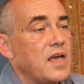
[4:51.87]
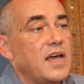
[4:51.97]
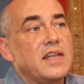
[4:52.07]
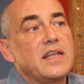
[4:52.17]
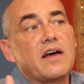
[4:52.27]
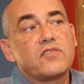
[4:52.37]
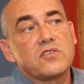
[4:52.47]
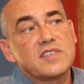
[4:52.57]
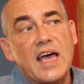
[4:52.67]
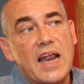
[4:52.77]
And then
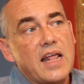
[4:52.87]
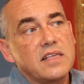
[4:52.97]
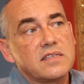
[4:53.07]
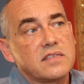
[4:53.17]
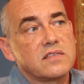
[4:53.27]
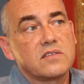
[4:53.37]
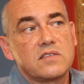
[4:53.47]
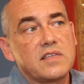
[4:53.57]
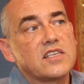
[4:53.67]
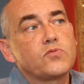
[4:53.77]
after
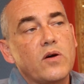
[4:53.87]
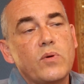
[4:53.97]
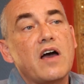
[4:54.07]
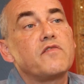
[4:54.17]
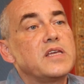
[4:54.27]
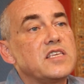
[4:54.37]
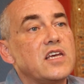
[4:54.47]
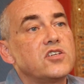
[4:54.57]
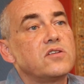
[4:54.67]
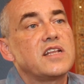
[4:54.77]
silence, that's where we have
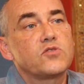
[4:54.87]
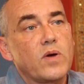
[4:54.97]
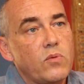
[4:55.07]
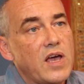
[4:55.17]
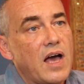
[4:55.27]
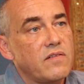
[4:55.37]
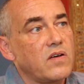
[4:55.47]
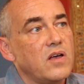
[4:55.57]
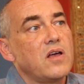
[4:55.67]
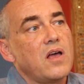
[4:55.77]
meditation, that's where we have